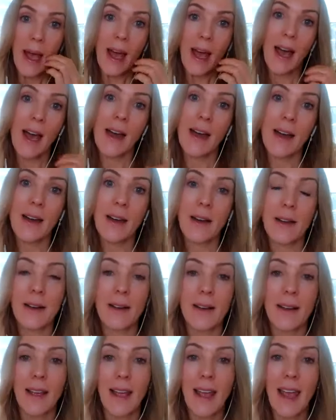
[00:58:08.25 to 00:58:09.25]

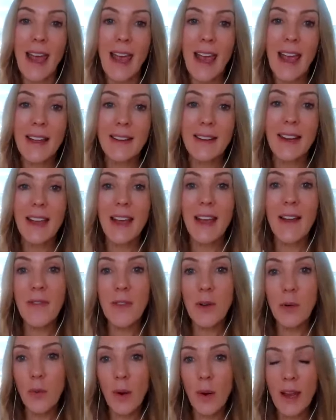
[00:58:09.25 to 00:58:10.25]
And
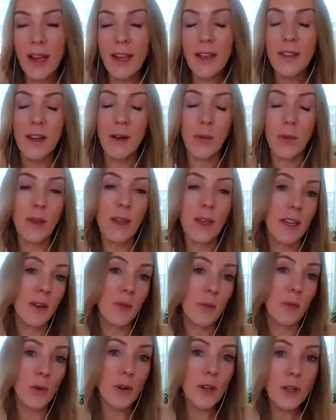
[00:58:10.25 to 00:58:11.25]
the way that we
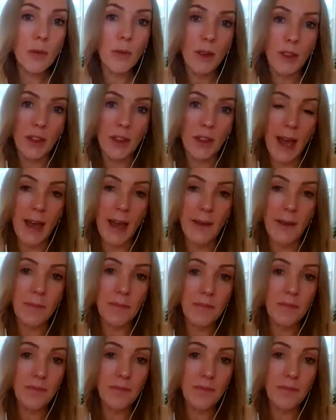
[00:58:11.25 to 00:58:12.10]
can work with that,